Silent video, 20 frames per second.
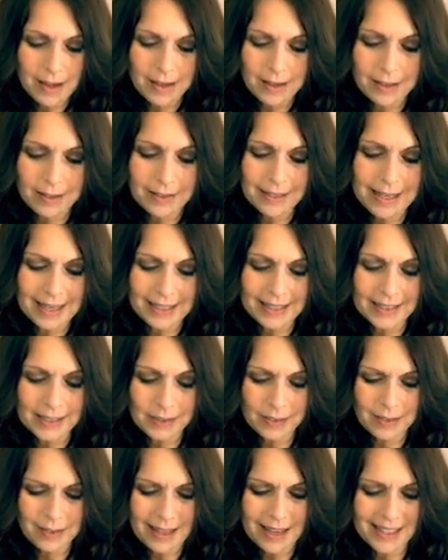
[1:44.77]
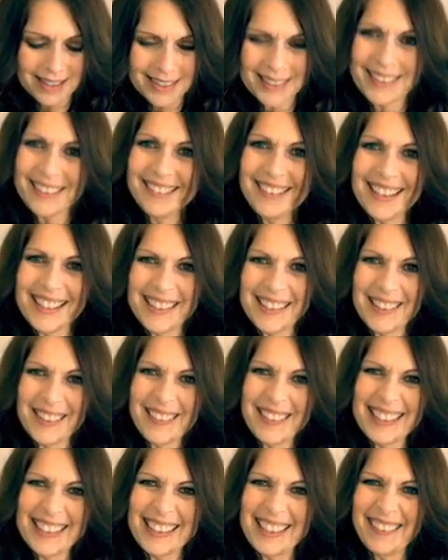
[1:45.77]
All right, so that's
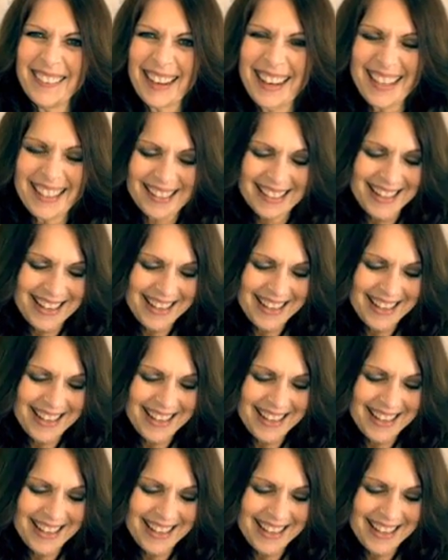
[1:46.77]
so easy, right?